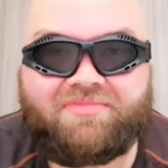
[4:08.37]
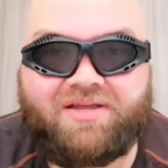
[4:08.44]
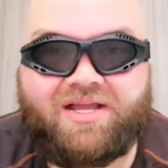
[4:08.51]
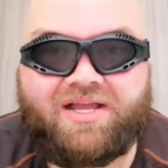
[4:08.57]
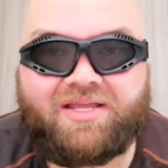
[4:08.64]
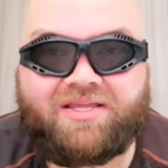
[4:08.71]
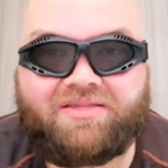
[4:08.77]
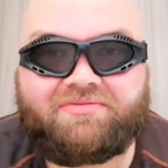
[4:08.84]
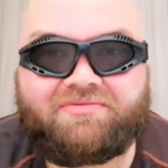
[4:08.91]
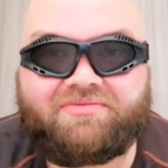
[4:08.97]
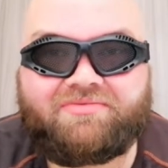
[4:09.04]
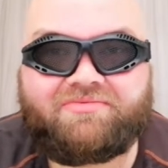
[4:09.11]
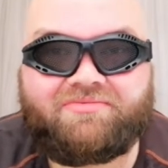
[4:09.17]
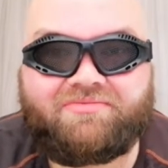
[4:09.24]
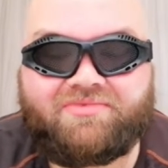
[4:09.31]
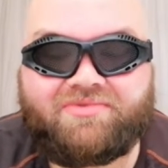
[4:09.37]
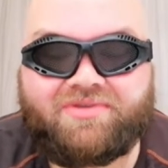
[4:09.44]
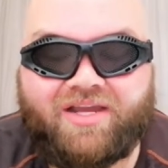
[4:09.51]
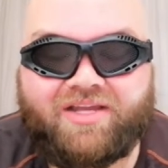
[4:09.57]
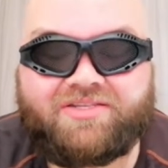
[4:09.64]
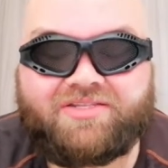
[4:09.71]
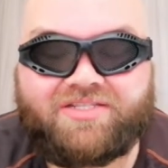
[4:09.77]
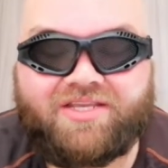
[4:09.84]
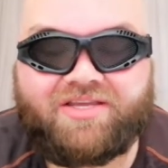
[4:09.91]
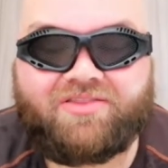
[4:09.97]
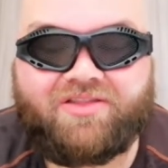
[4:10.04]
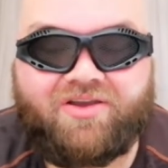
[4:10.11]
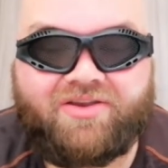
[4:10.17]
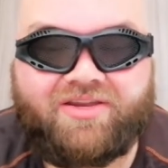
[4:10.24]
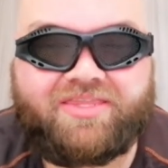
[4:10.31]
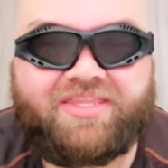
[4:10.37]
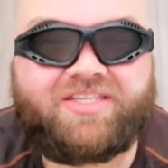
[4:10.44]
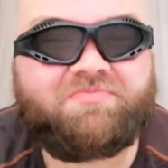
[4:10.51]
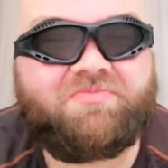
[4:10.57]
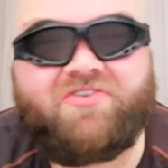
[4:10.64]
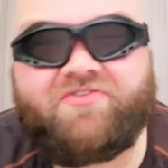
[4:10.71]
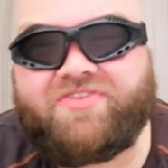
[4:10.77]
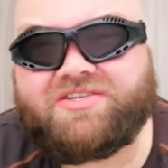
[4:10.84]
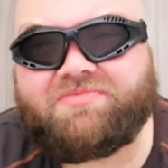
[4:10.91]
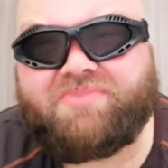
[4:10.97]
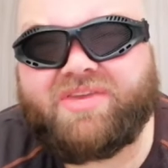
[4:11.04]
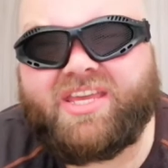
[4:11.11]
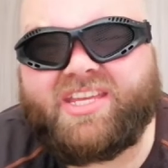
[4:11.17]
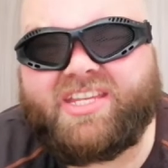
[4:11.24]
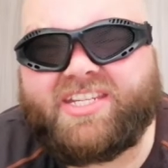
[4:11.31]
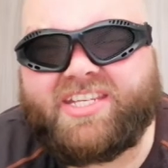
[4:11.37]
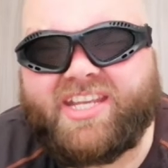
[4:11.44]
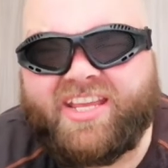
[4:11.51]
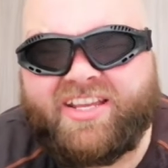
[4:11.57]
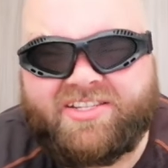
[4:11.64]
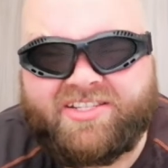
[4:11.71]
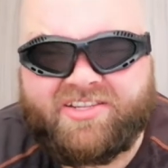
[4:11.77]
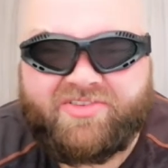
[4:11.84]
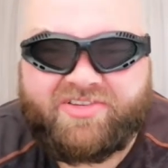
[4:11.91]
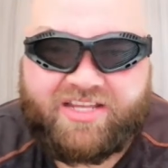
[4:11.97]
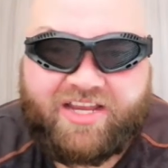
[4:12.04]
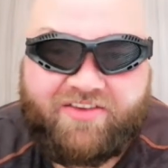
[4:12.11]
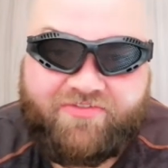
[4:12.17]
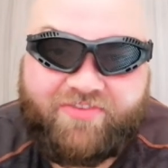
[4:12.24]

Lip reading: I see a lot in it. This movie's a PG, so it's like